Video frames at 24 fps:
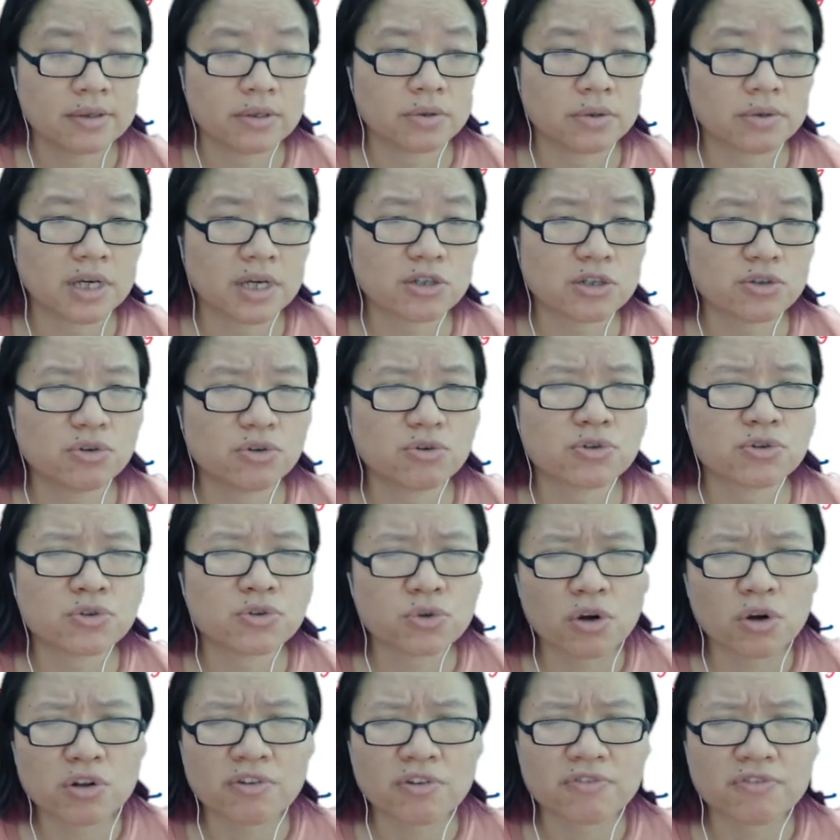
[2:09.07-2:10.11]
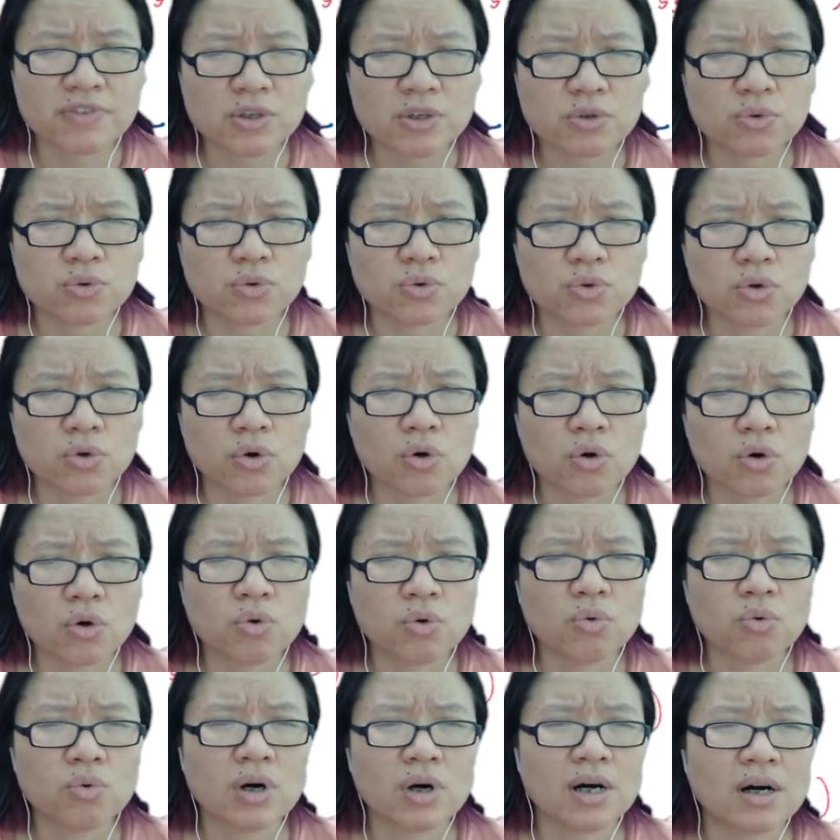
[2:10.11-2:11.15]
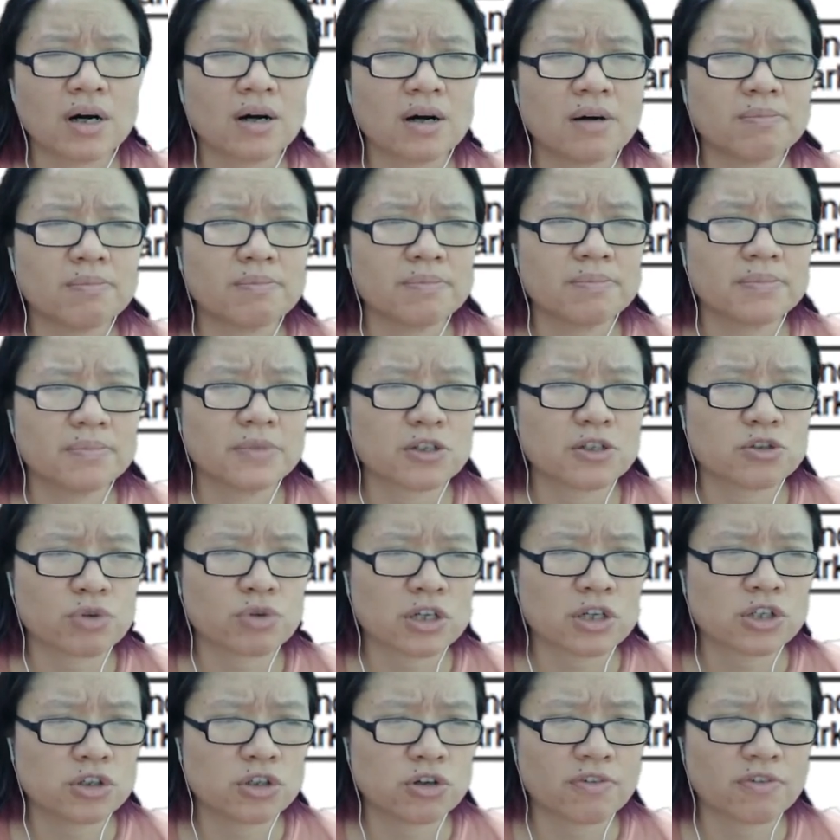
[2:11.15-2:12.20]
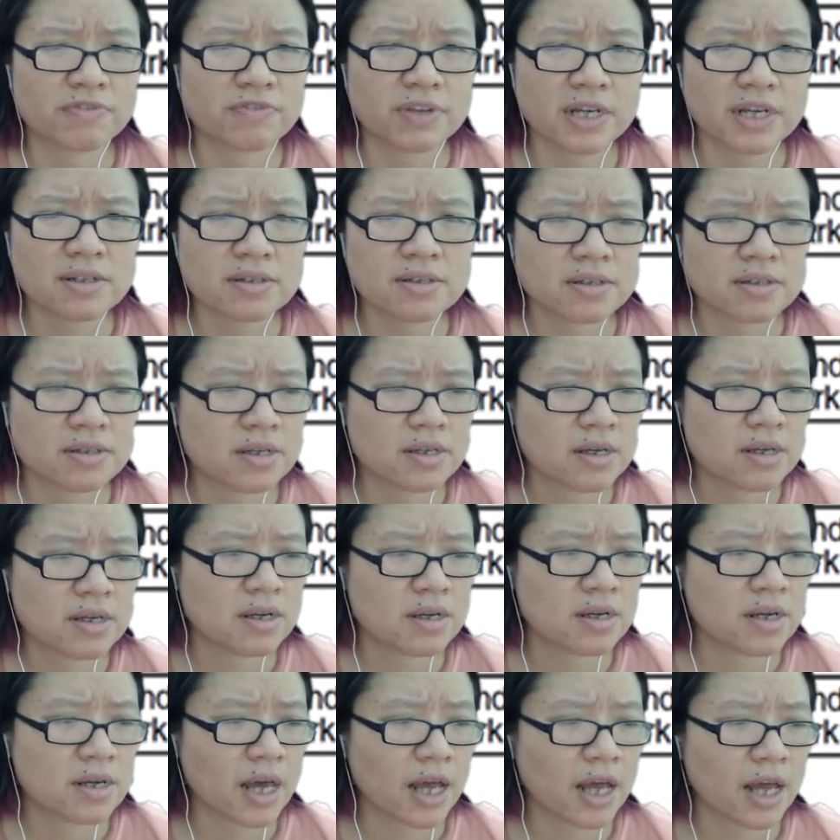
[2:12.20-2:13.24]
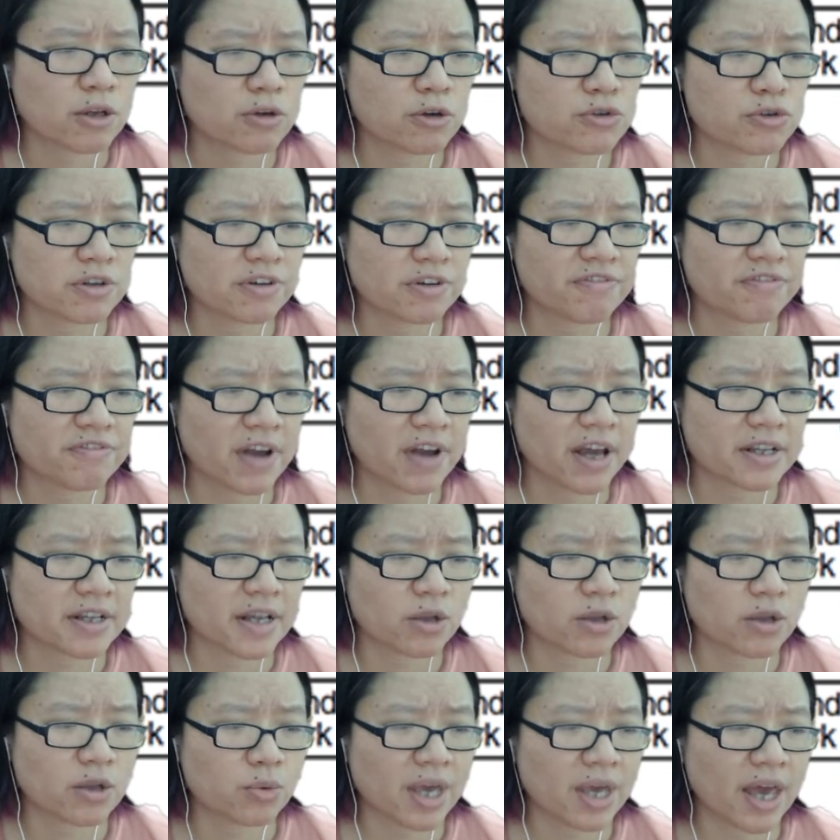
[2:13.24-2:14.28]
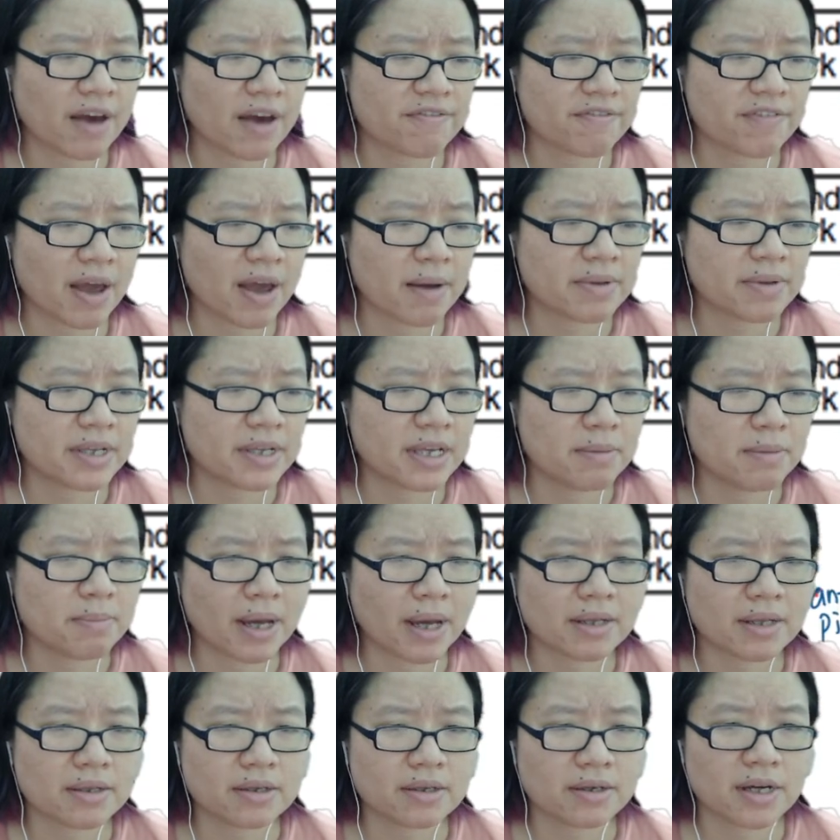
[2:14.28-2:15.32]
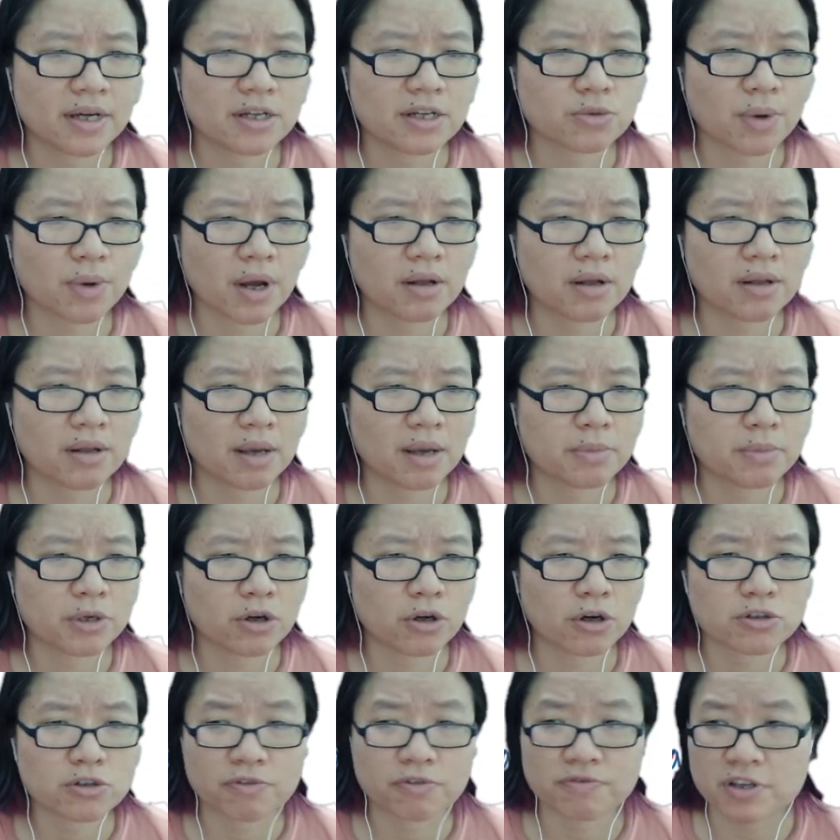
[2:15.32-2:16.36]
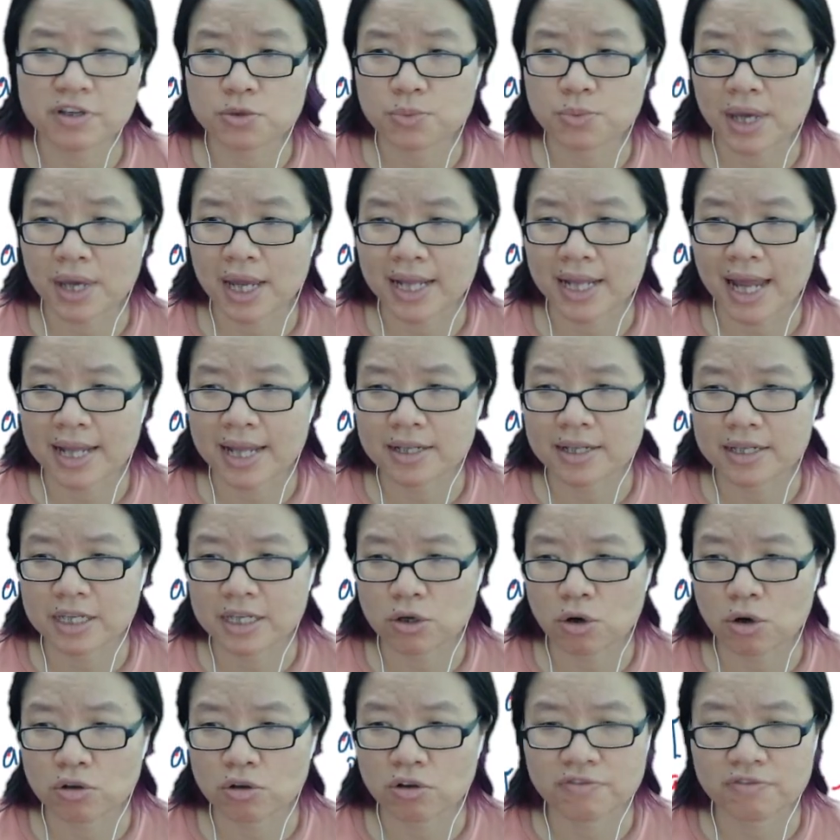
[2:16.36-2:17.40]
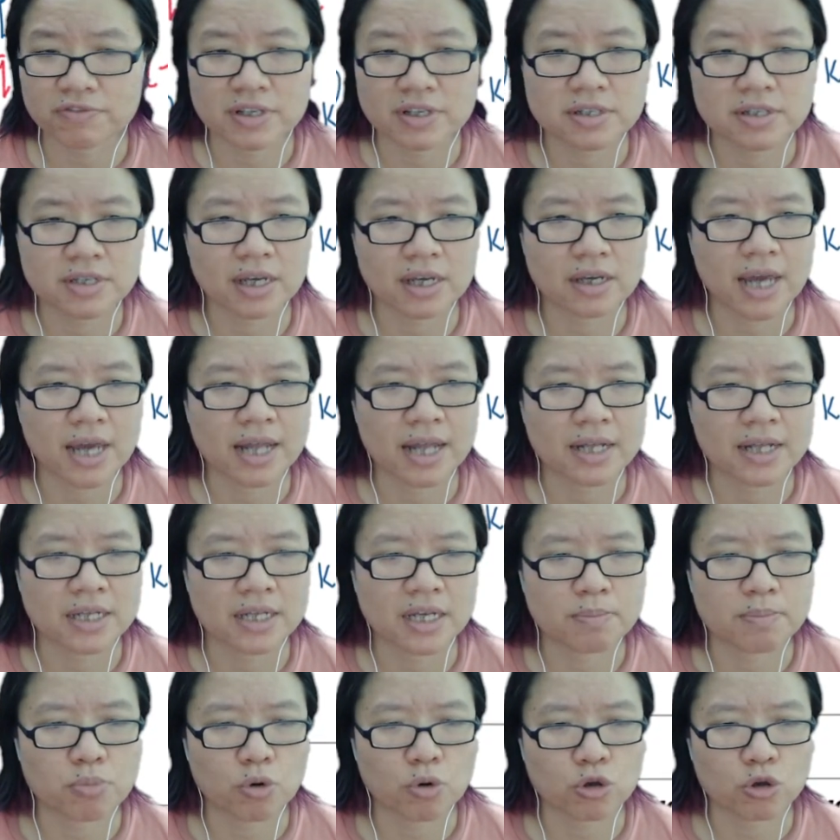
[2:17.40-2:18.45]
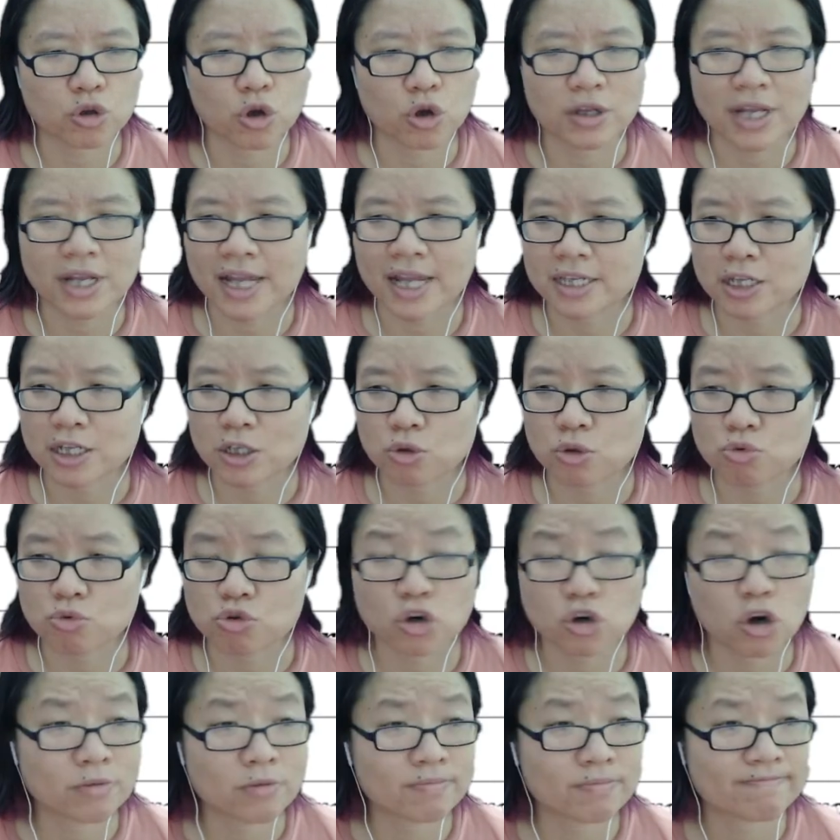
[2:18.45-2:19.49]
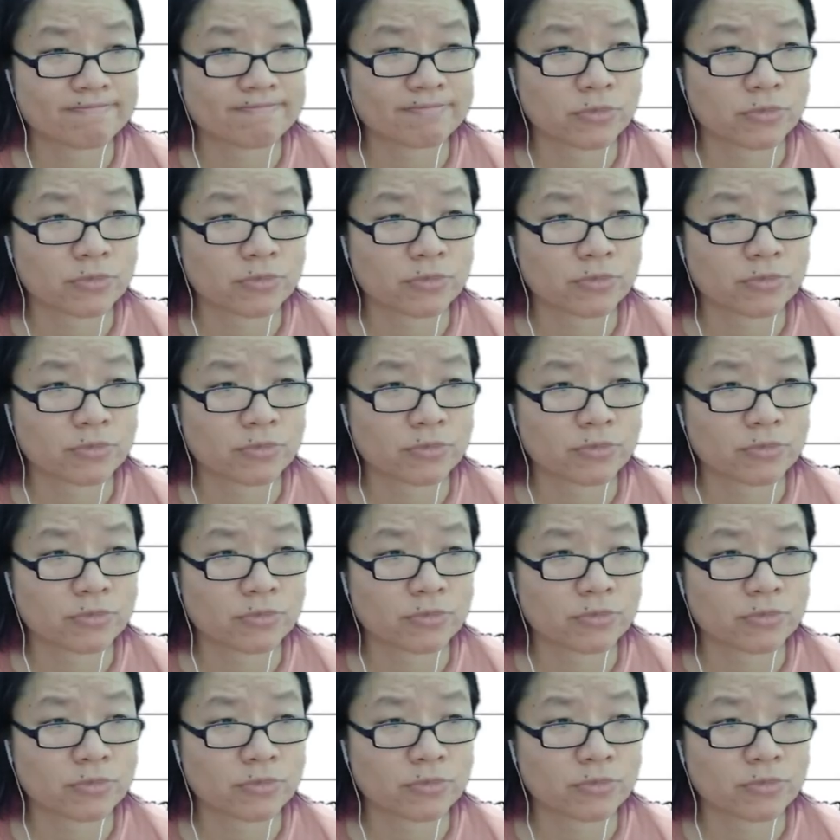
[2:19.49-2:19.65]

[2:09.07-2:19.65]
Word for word: Okay, so you sort of need to know uh, the structure of this and also the fact that we have matter as well. And because of this, we can anti all of these things, anti-proton, anti-neutron.